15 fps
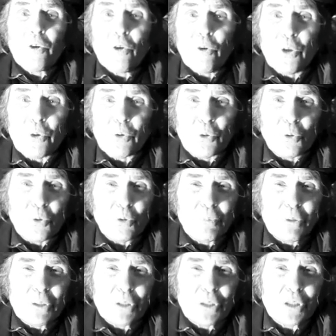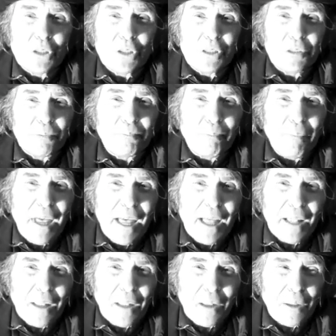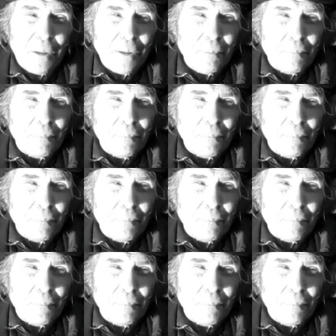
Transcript: where you could almost smell